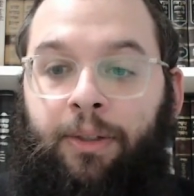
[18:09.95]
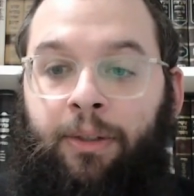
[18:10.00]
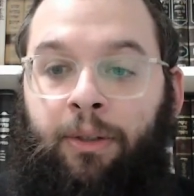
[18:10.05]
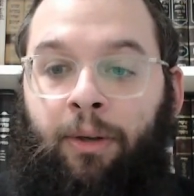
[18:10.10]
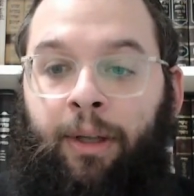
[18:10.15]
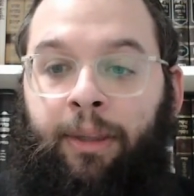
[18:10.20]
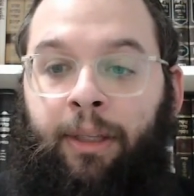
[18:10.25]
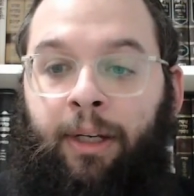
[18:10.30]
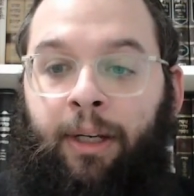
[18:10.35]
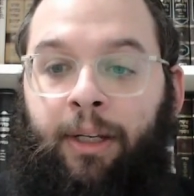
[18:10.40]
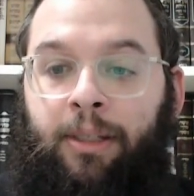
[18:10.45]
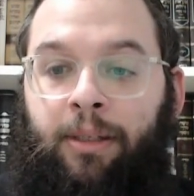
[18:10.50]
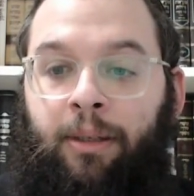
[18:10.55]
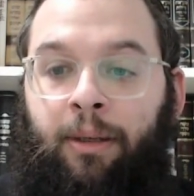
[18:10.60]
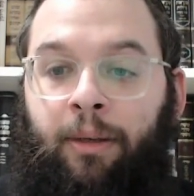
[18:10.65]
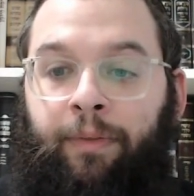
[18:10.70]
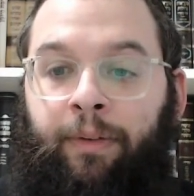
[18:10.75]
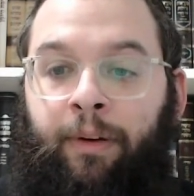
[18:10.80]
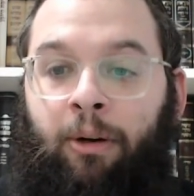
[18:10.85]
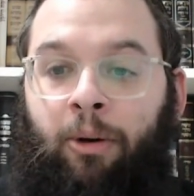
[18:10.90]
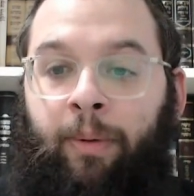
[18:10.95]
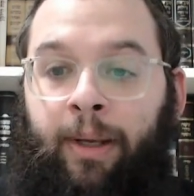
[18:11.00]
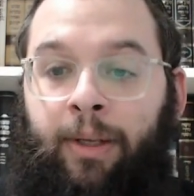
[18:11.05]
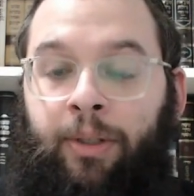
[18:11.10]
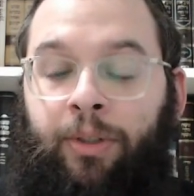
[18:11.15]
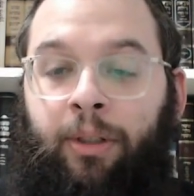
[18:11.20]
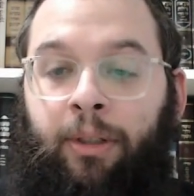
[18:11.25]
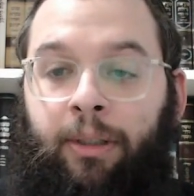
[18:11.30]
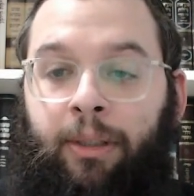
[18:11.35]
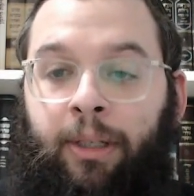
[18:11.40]
So I think it's a fair
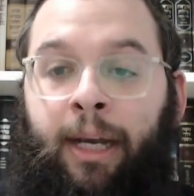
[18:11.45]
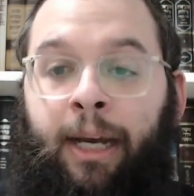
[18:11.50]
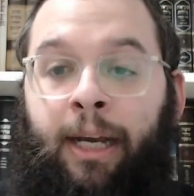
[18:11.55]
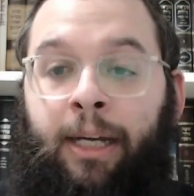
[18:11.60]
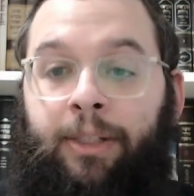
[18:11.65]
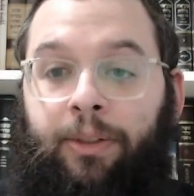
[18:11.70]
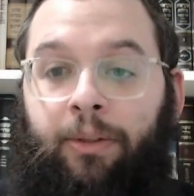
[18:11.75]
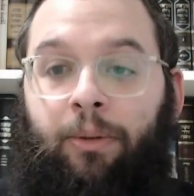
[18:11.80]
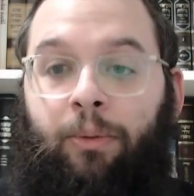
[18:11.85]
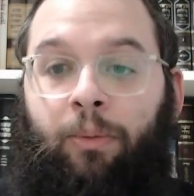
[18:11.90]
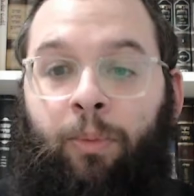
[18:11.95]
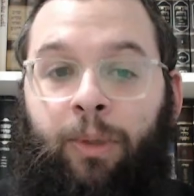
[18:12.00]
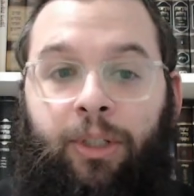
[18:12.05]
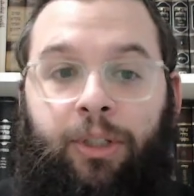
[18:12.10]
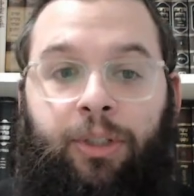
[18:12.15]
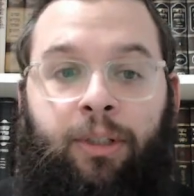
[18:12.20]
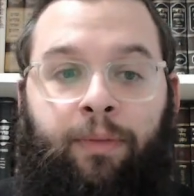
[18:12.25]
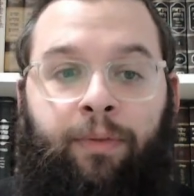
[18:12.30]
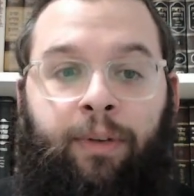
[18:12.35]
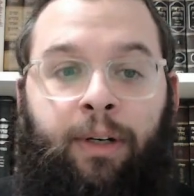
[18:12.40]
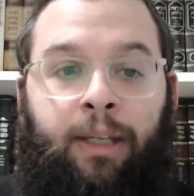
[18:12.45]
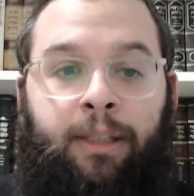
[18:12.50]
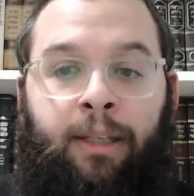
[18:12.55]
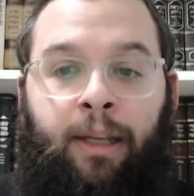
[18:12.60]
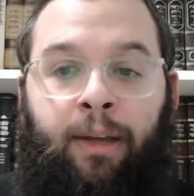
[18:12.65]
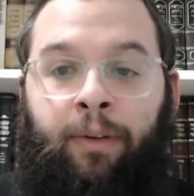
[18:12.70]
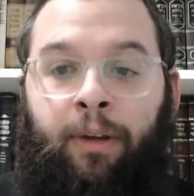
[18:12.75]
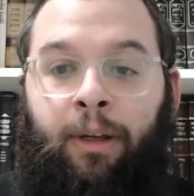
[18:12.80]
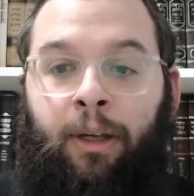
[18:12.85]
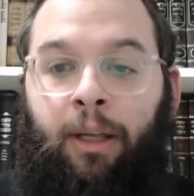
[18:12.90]
question to ask which Sifrei
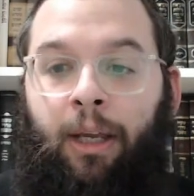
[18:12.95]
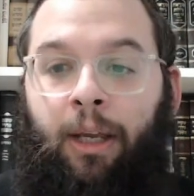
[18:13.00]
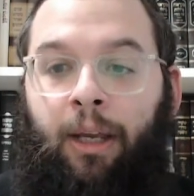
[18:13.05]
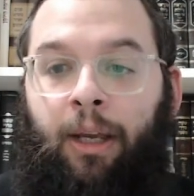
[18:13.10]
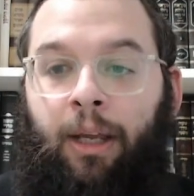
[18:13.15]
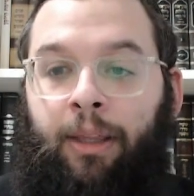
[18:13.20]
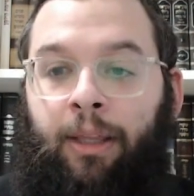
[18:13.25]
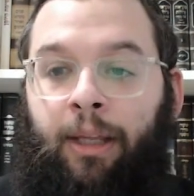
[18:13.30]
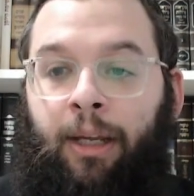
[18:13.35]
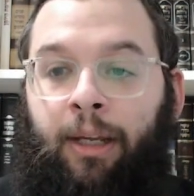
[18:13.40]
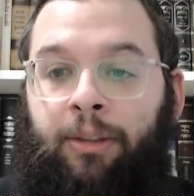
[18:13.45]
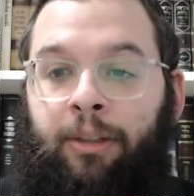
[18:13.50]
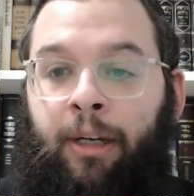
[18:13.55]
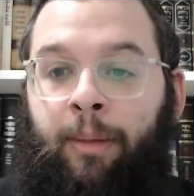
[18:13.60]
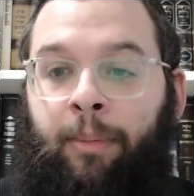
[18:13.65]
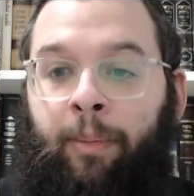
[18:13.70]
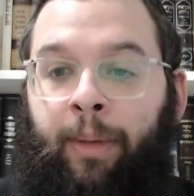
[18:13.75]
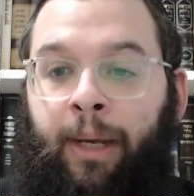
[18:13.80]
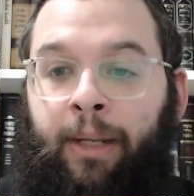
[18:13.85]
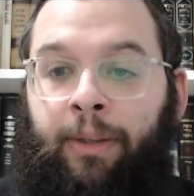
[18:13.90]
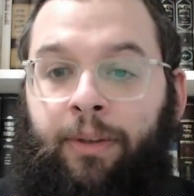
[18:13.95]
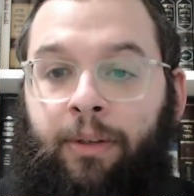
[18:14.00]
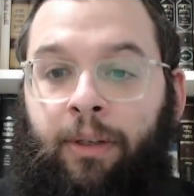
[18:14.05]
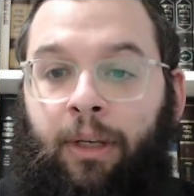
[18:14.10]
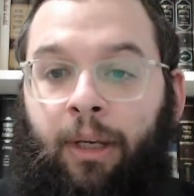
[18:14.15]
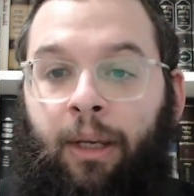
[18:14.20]
HaTeva the Alter Rebbe meant.